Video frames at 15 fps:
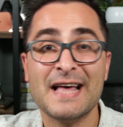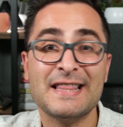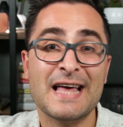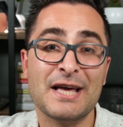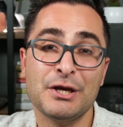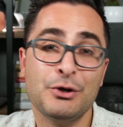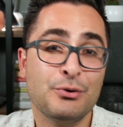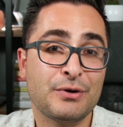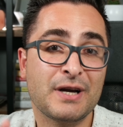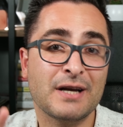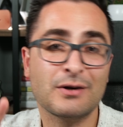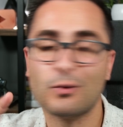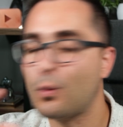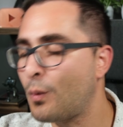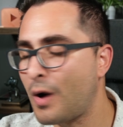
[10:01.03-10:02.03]
that you
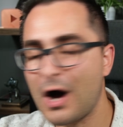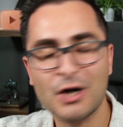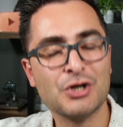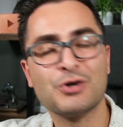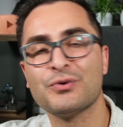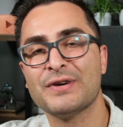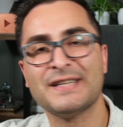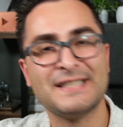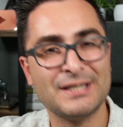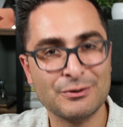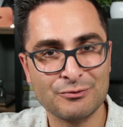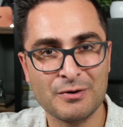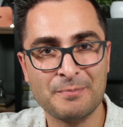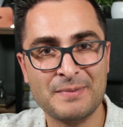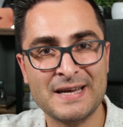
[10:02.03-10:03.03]
can wash, rinse, and
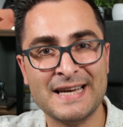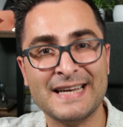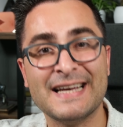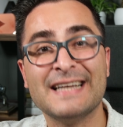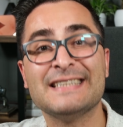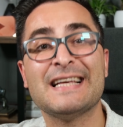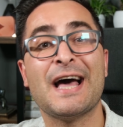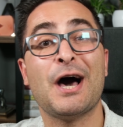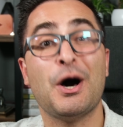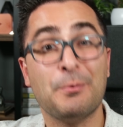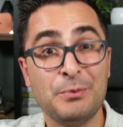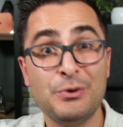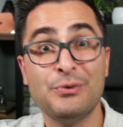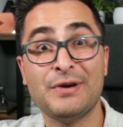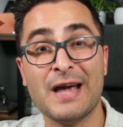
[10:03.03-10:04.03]
repeat to help
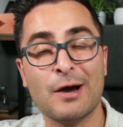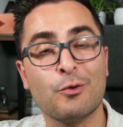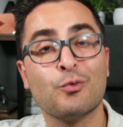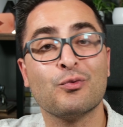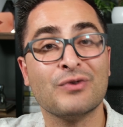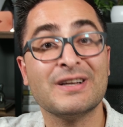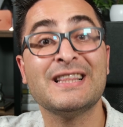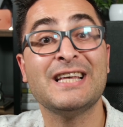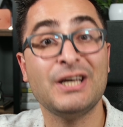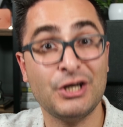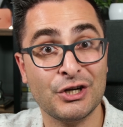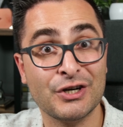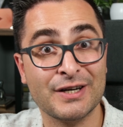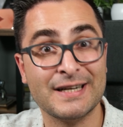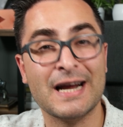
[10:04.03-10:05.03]
you get really
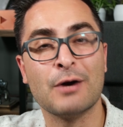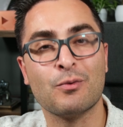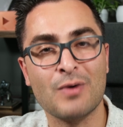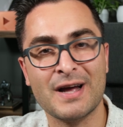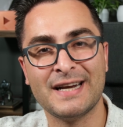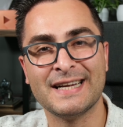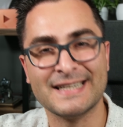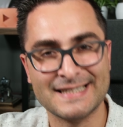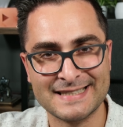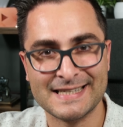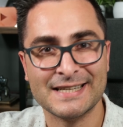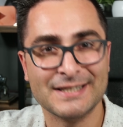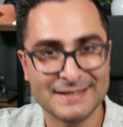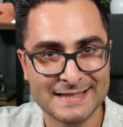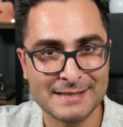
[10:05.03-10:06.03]
good at writing
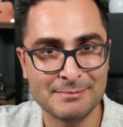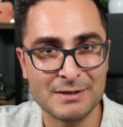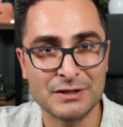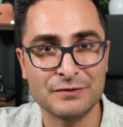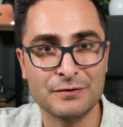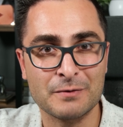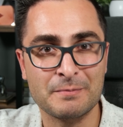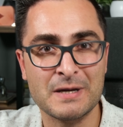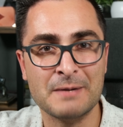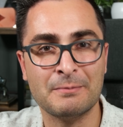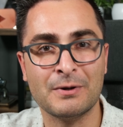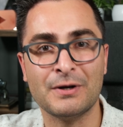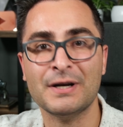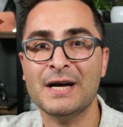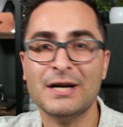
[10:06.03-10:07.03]
sales emails for
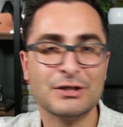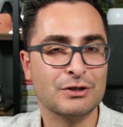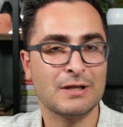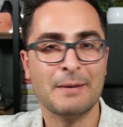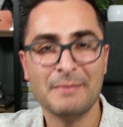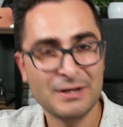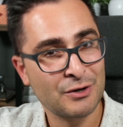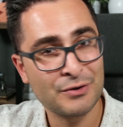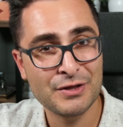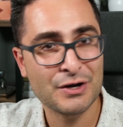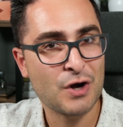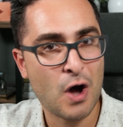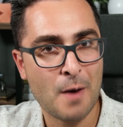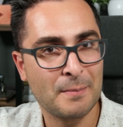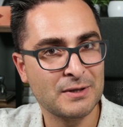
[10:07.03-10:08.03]
people. So let me know in the
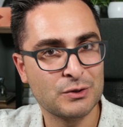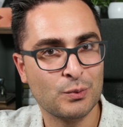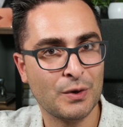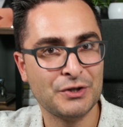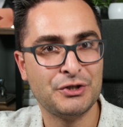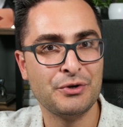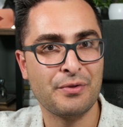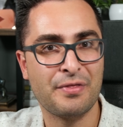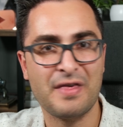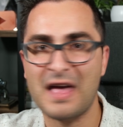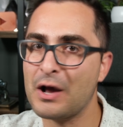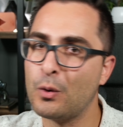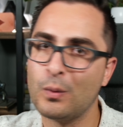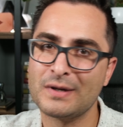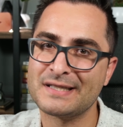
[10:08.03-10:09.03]
comments what you
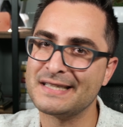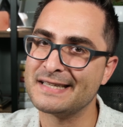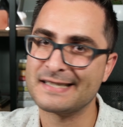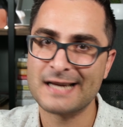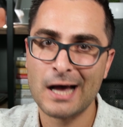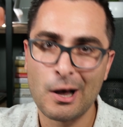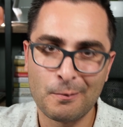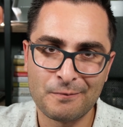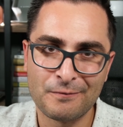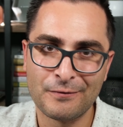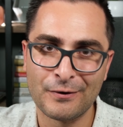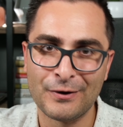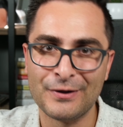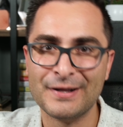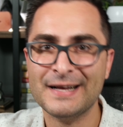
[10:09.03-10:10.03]
think. Was this
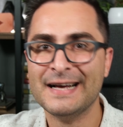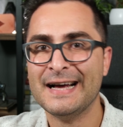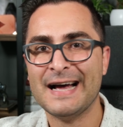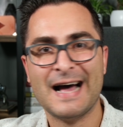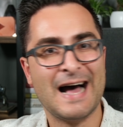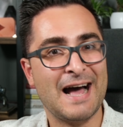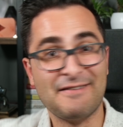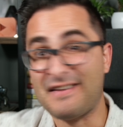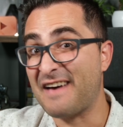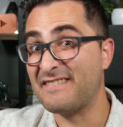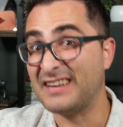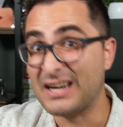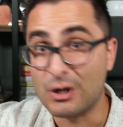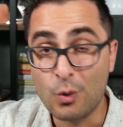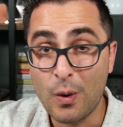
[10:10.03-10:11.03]
helpful? If you have
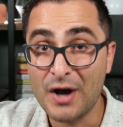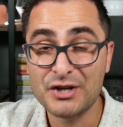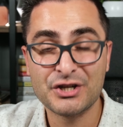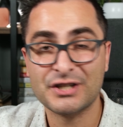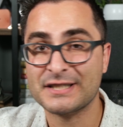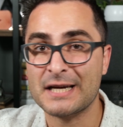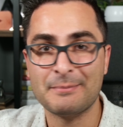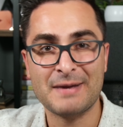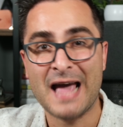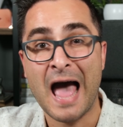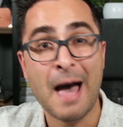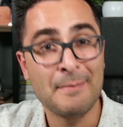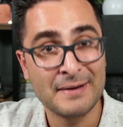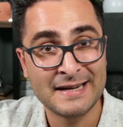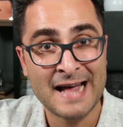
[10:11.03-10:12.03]
any questions, I'd be
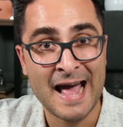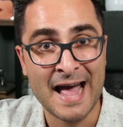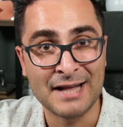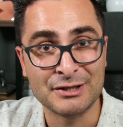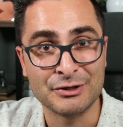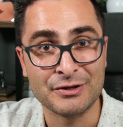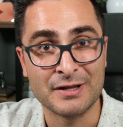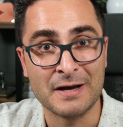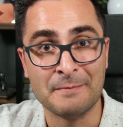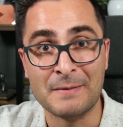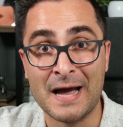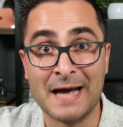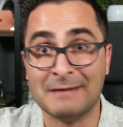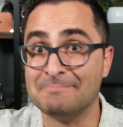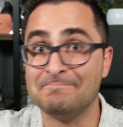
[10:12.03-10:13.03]
happy to answer them.
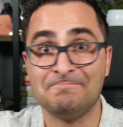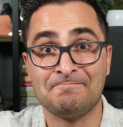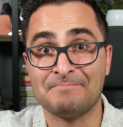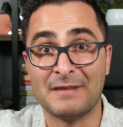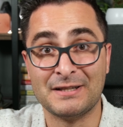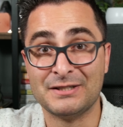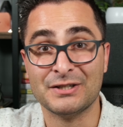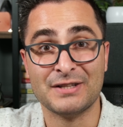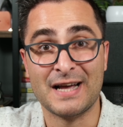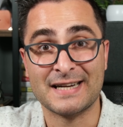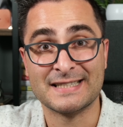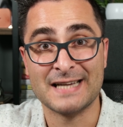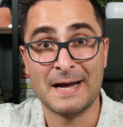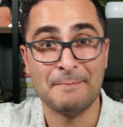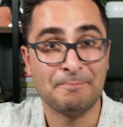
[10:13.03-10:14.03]
And until next
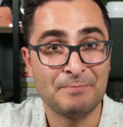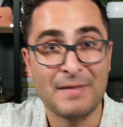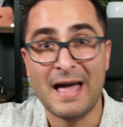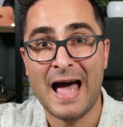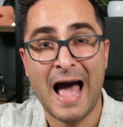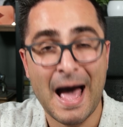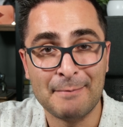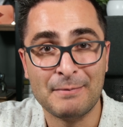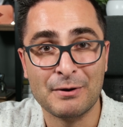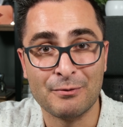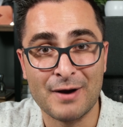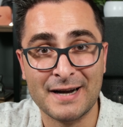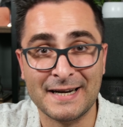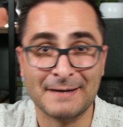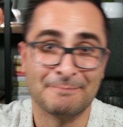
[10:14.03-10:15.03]
time, happy
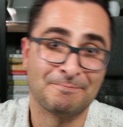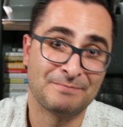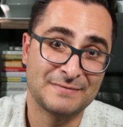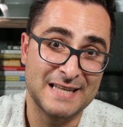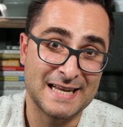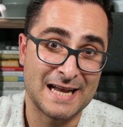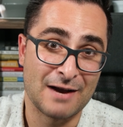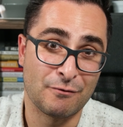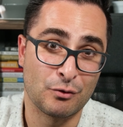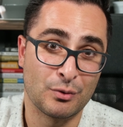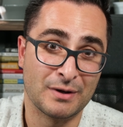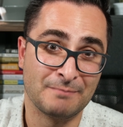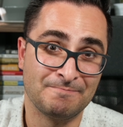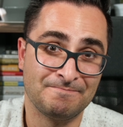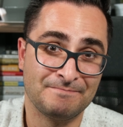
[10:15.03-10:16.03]
writing. Take care,
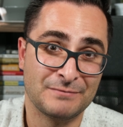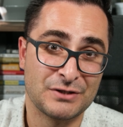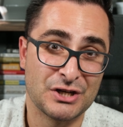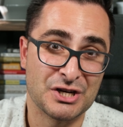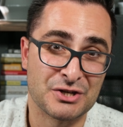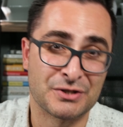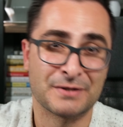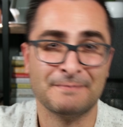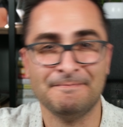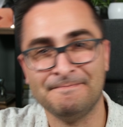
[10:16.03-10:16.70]
everyone. Cheers.